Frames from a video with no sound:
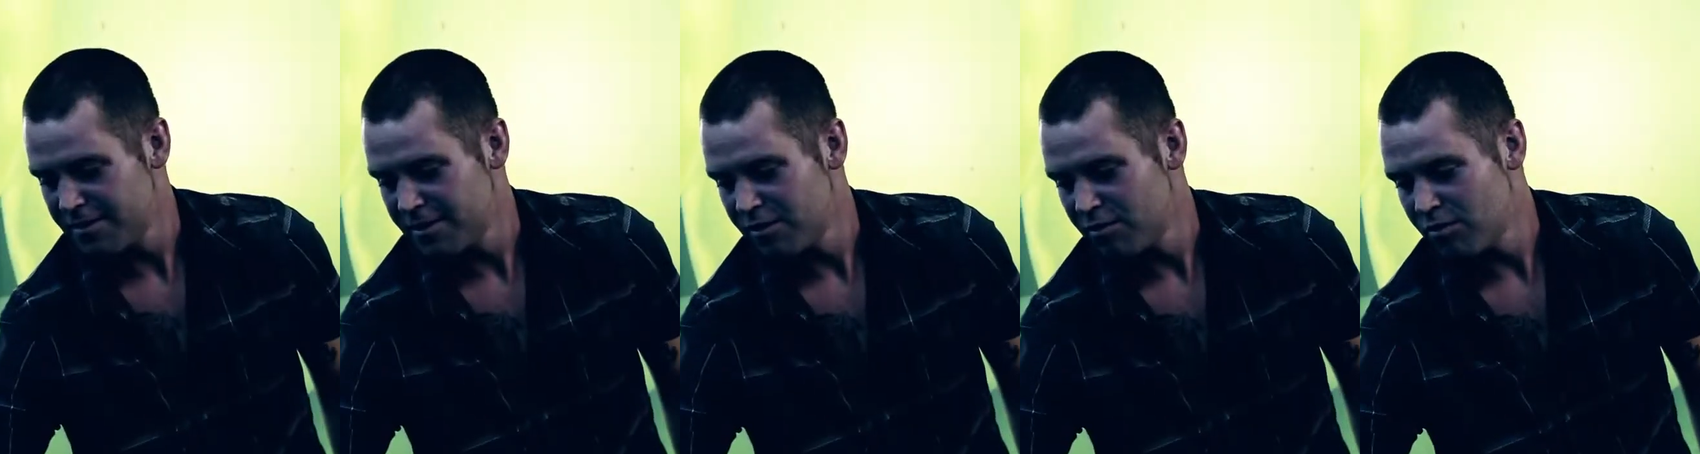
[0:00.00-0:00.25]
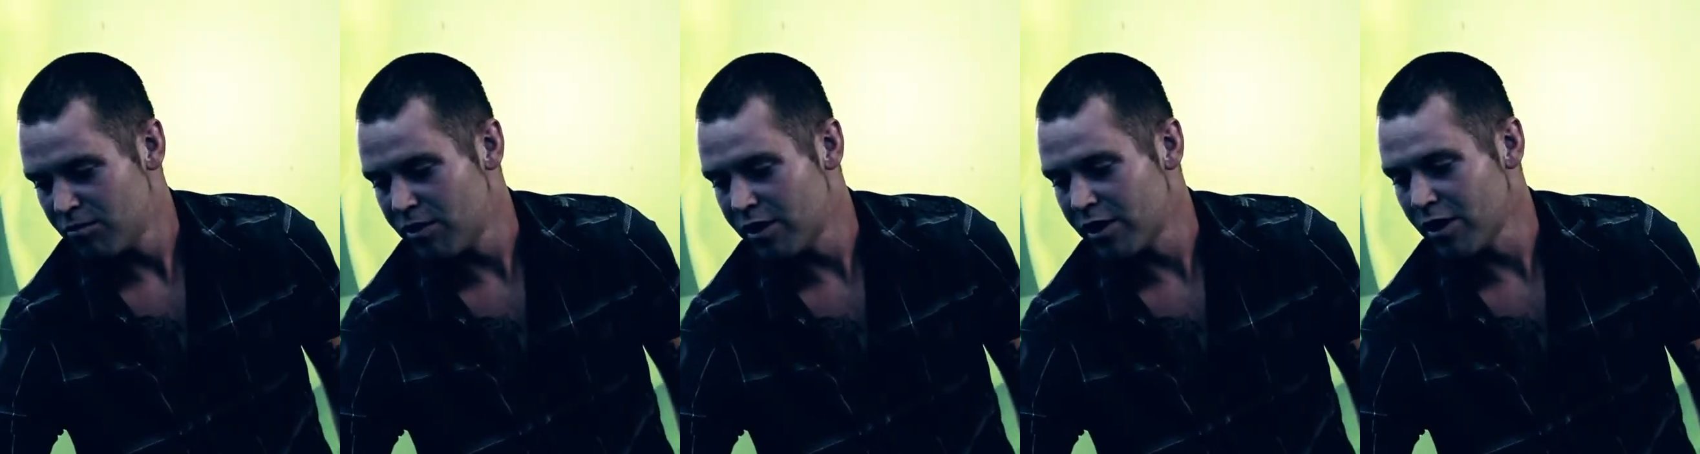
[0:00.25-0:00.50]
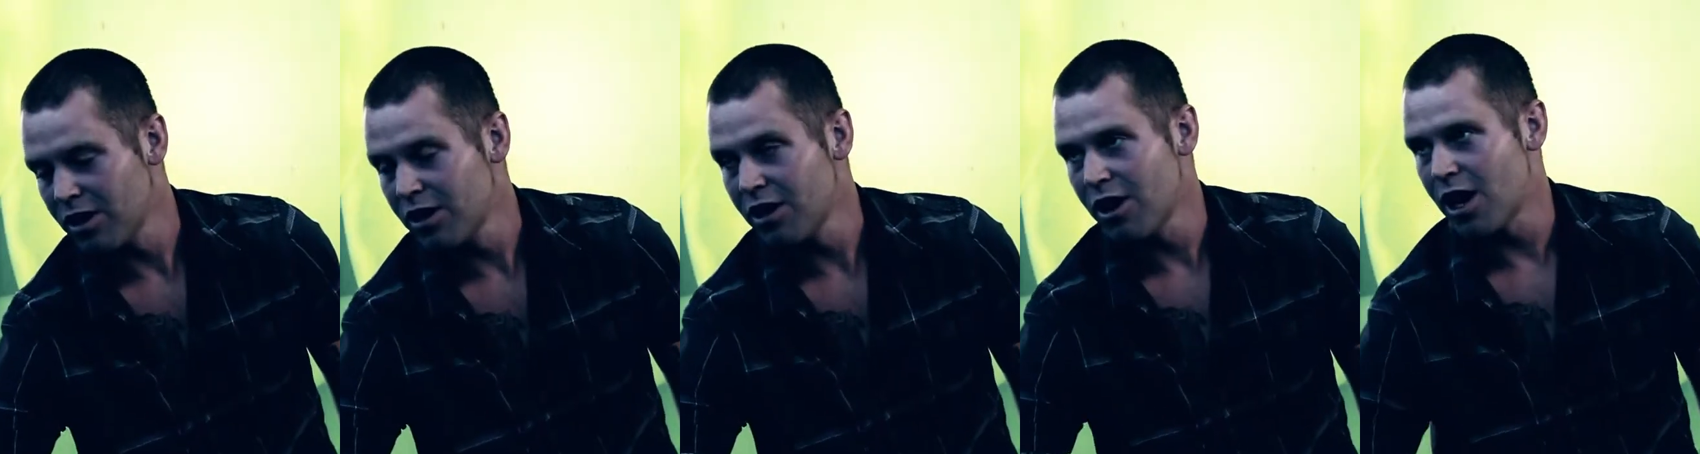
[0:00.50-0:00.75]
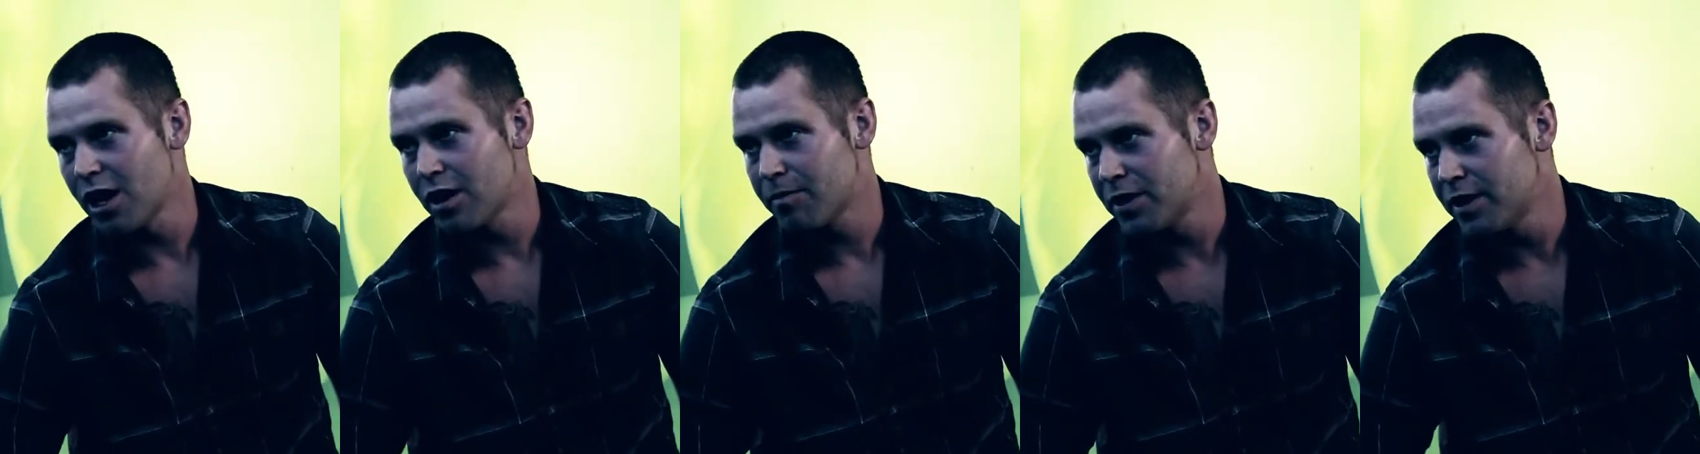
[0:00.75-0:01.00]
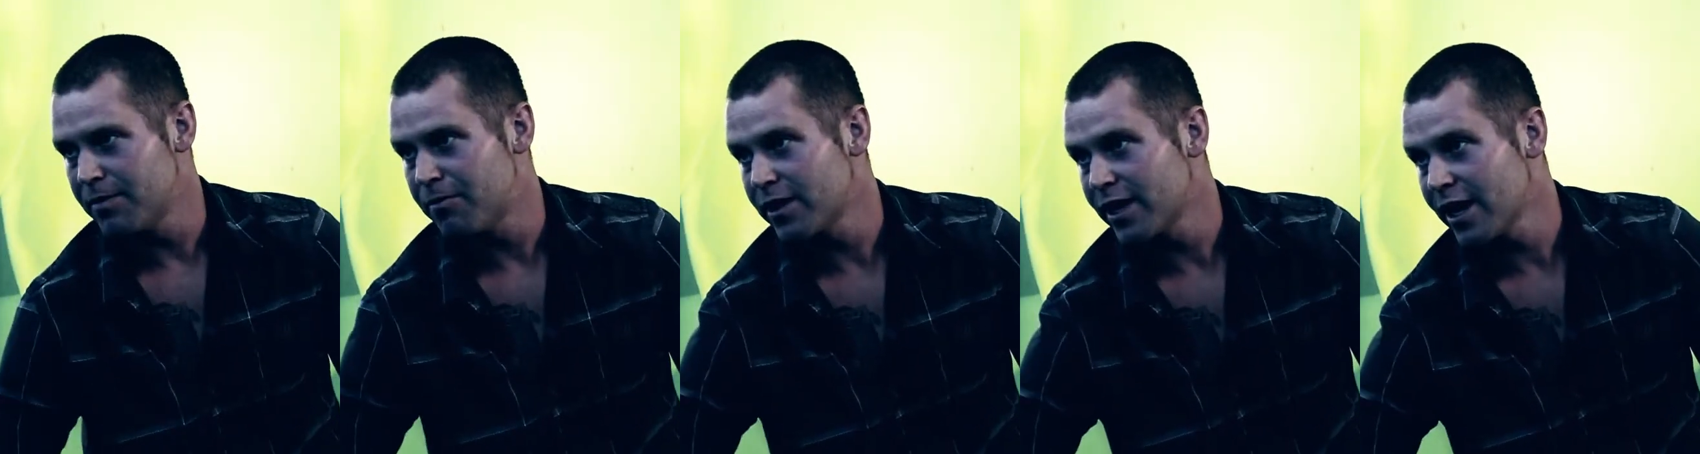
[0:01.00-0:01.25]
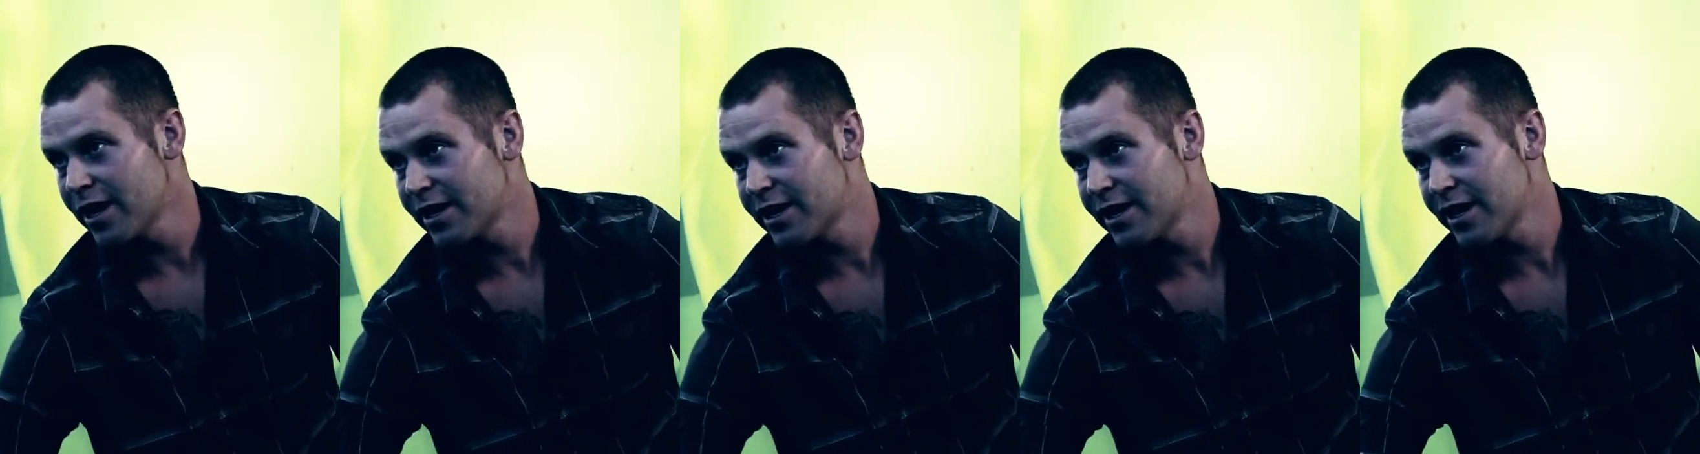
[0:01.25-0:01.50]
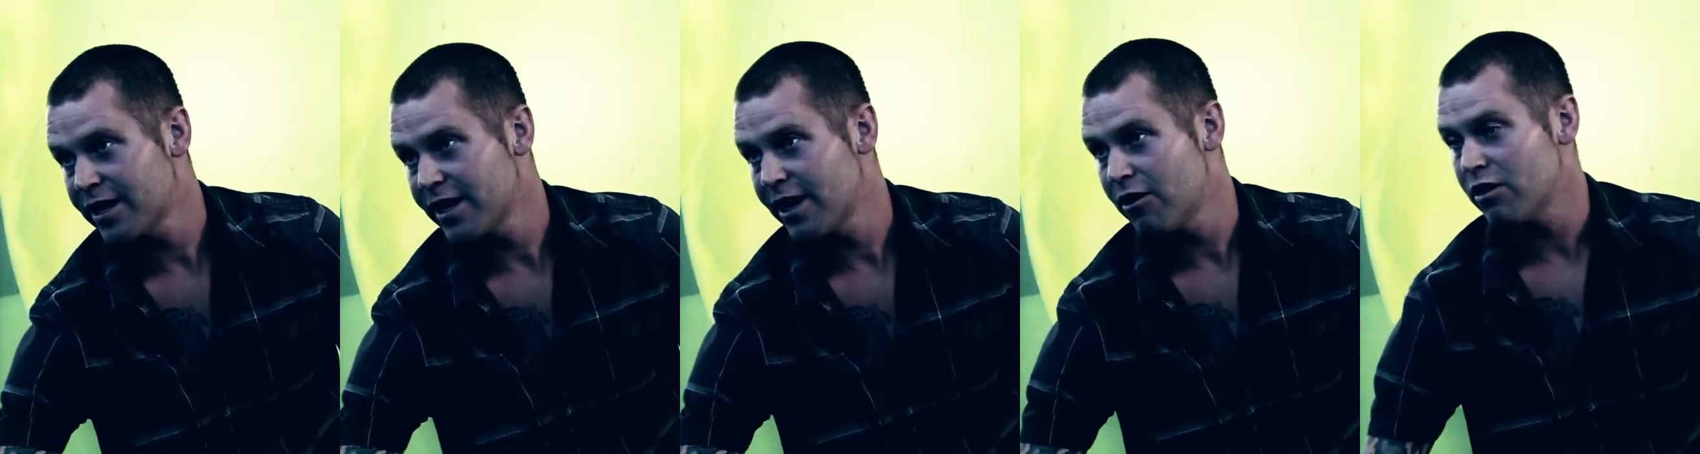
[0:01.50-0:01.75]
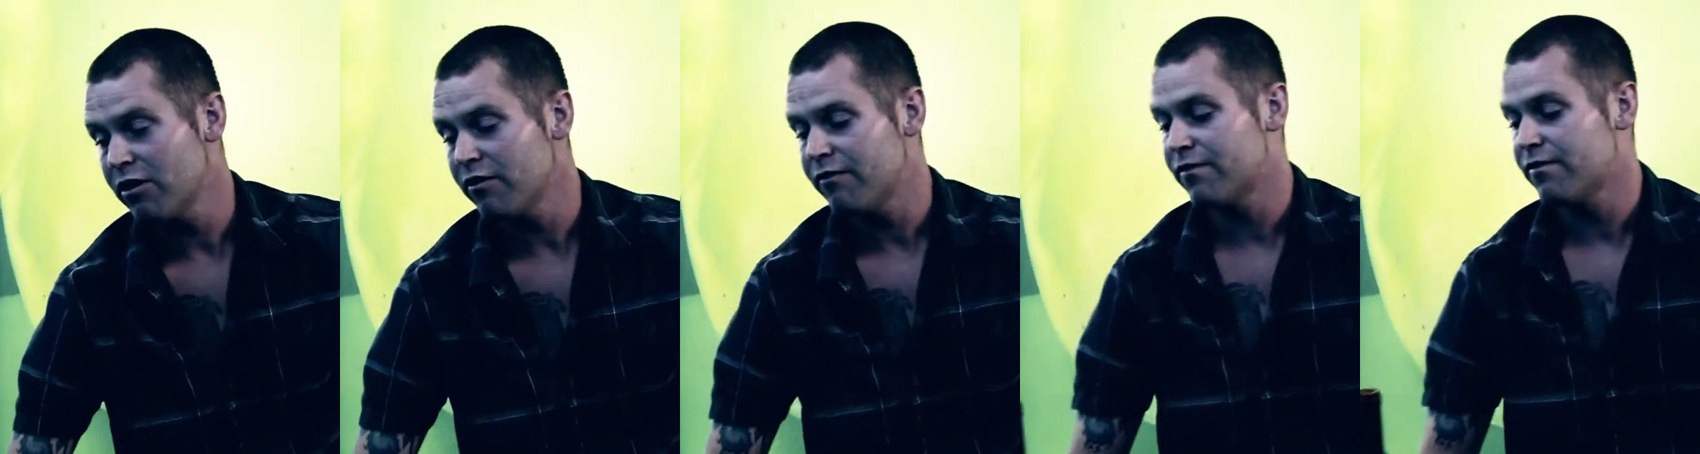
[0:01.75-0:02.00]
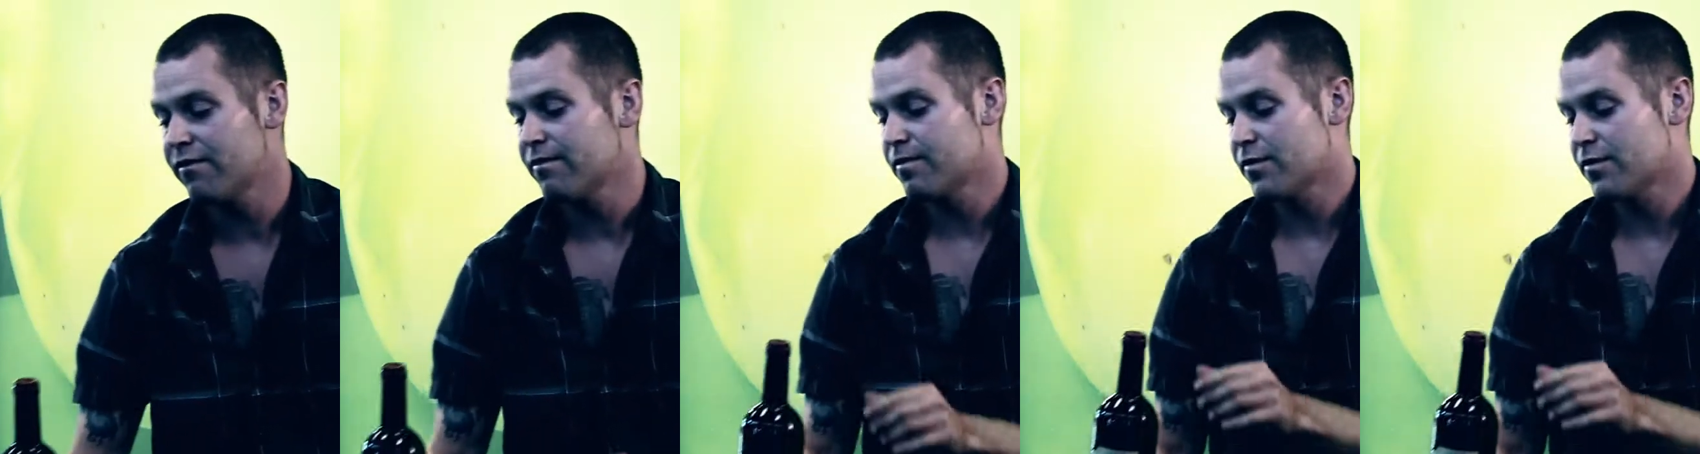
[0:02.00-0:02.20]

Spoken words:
what a lot of people get a kick out of,